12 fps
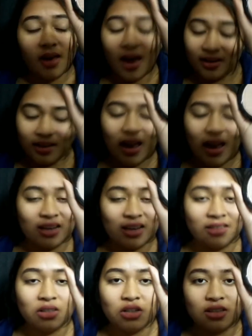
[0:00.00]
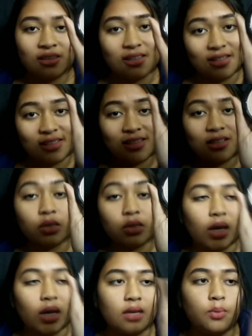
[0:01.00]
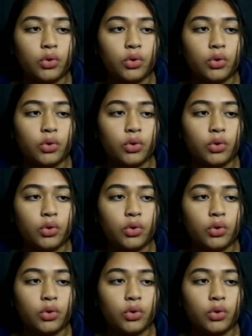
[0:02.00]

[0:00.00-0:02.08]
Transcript: And the highlighter in this is very